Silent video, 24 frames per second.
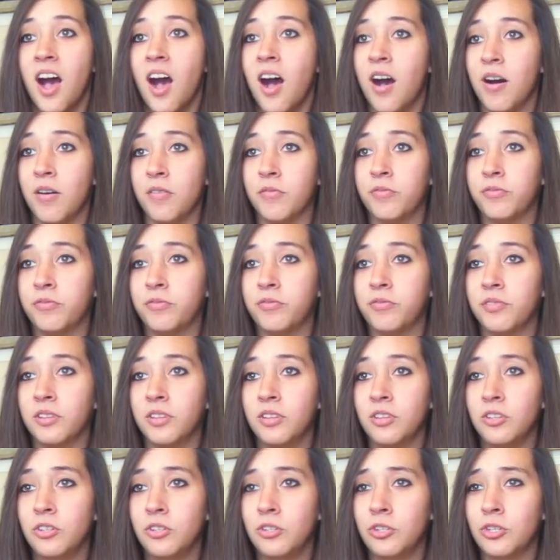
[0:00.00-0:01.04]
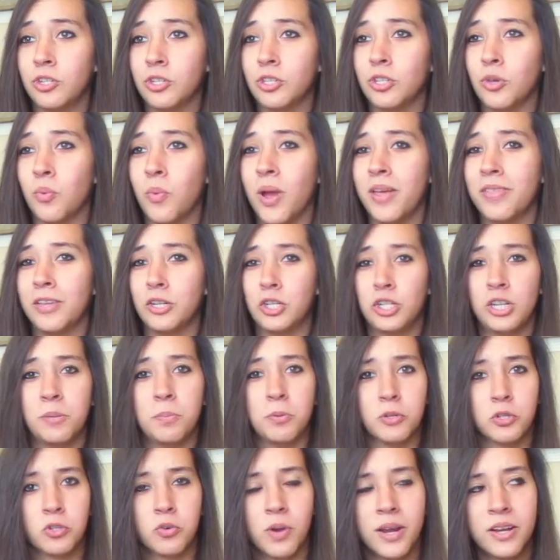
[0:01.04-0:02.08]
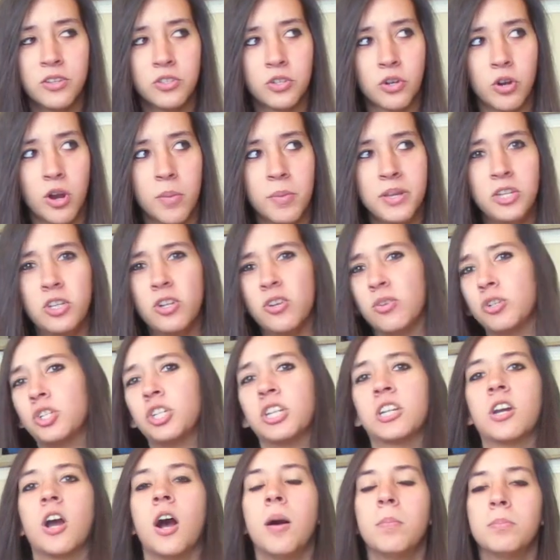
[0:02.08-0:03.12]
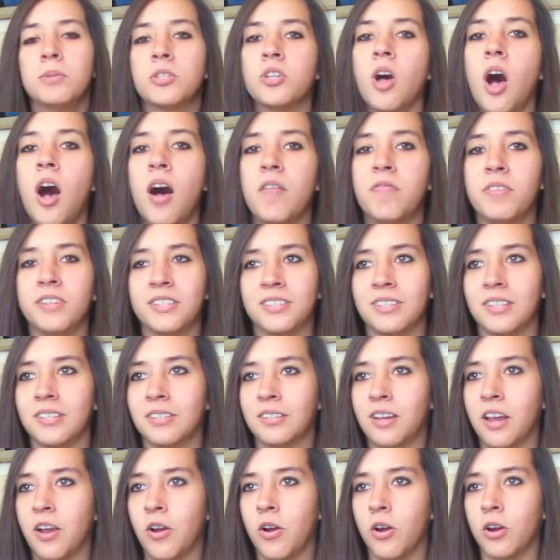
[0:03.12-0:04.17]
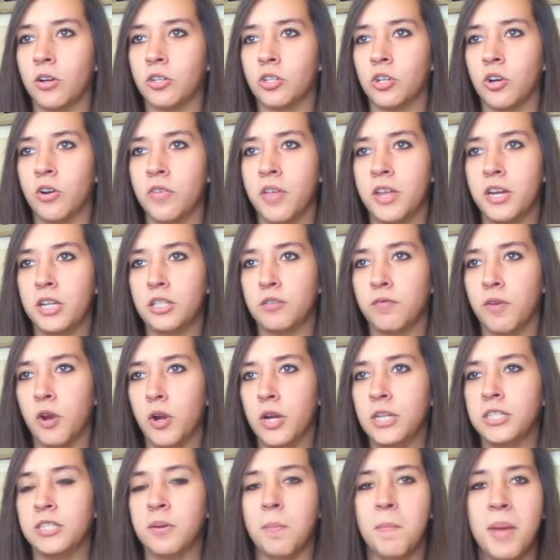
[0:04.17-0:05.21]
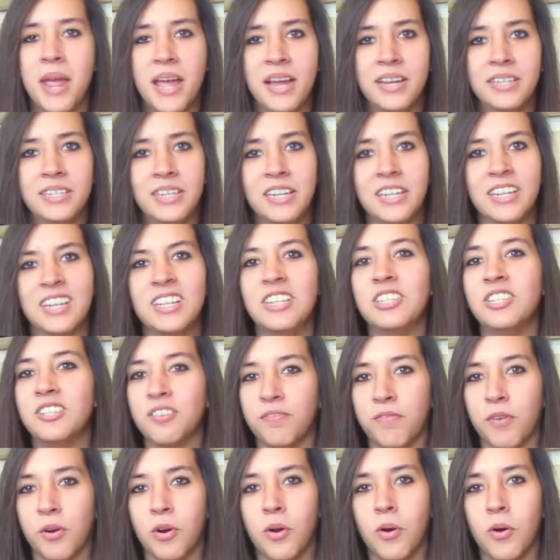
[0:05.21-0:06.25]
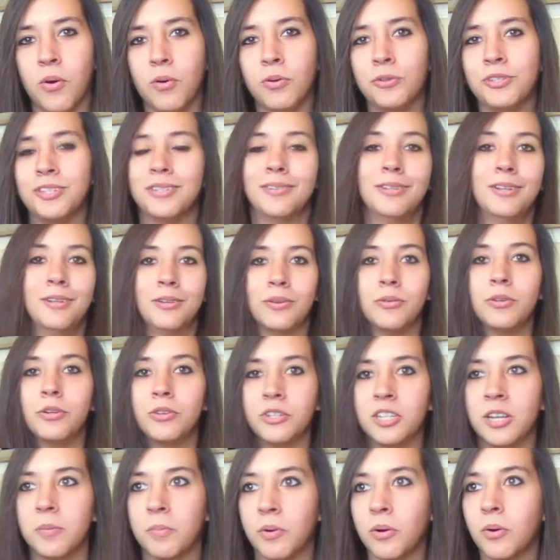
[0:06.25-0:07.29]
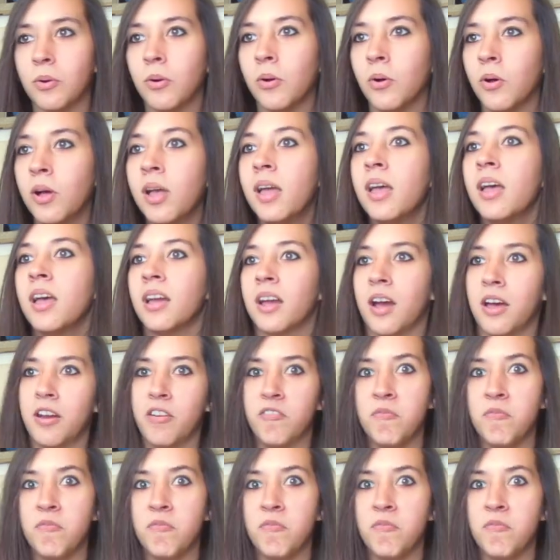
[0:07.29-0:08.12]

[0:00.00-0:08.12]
of just the way that she portrays her. I mean, you know, she comes off as this character that is very demanding and difficult and, you know, your typical kind